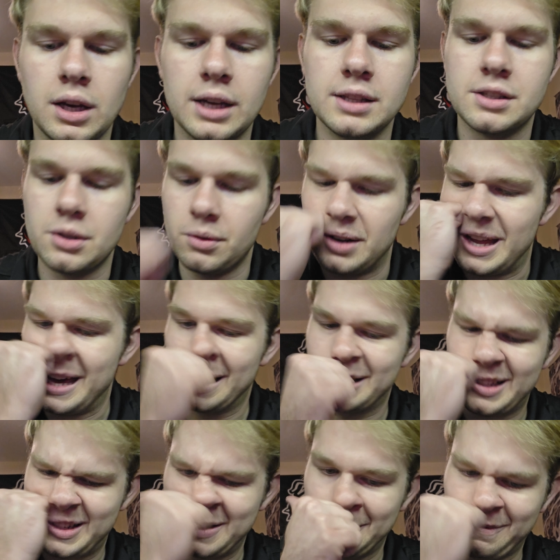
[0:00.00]
And so
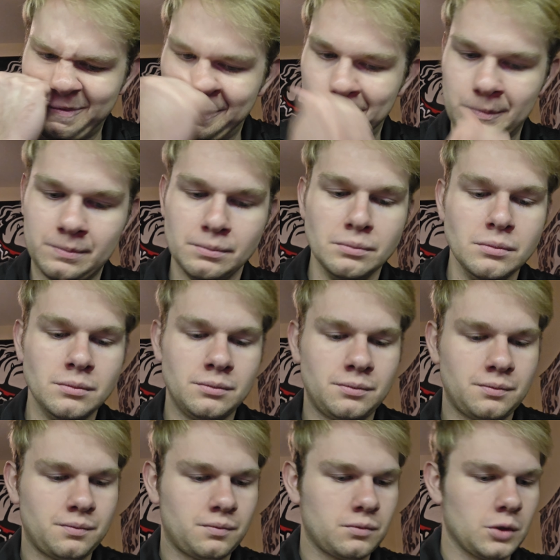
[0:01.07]
next,
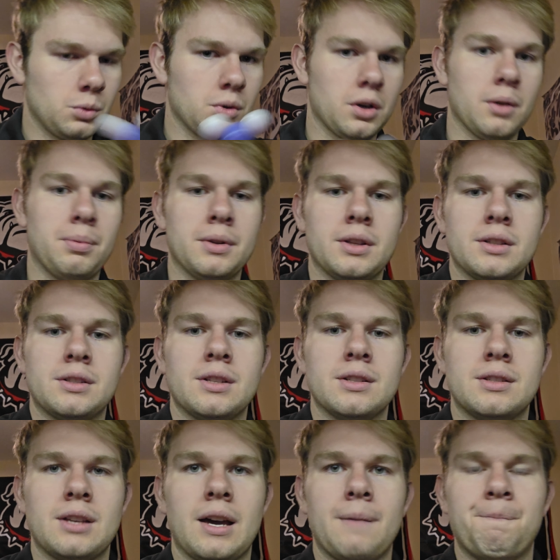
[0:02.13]
we're going to put this to
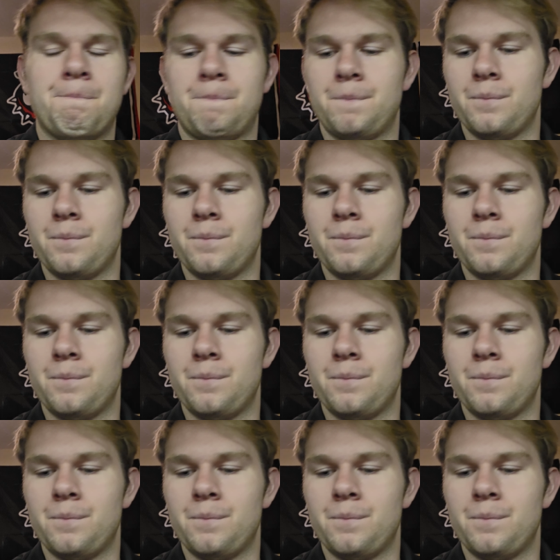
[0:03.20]
the side.